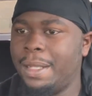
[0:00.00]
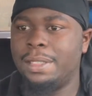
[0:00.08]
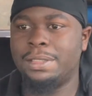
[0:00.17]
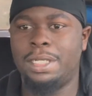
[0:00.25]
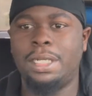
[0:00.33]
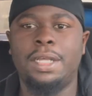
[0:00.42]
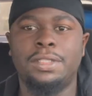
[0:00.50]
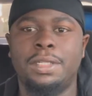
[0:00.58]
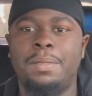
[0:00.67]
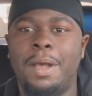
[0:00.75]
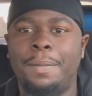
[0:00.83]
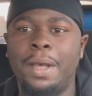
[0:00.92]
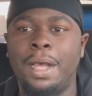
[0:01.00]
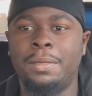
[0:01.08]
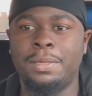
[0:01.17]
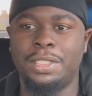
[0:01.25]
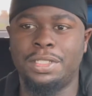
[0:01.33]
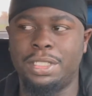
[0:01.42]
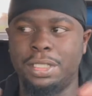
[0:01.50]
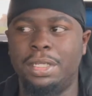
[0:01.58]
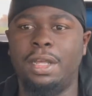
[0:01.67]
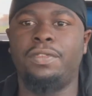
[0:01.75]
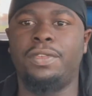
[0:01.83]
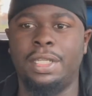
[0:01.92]
Shout out to my mom, because she
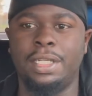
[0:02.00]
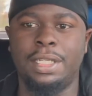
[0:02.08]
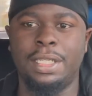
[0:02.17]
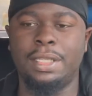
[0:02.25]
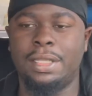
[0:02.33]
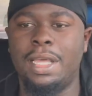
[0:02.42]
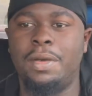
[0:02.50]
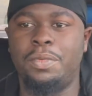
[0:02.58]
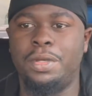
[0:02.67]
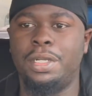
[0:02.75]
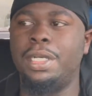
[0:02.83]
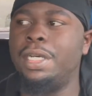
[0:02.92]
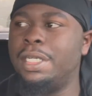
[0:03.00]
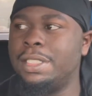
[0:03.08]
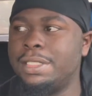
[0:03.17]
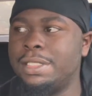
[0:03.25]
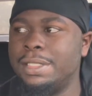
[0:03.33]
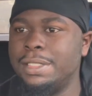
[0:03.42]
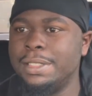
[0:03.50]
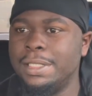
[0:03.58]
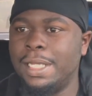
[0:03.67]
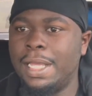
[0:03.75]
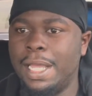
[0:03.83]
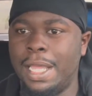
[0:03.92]
definitely did that with us,
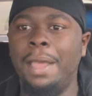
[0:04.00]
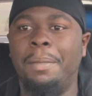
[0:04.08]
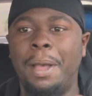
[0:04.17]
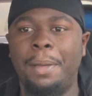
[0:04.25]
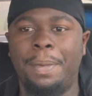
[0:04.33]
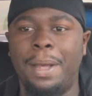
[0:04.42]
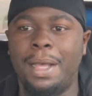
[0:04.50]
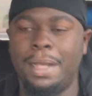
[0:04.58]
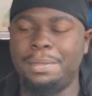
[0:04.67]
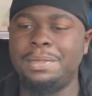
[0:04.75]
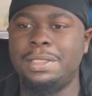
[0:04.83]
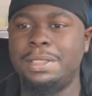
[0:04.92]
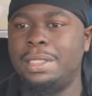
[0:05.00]
and my pops.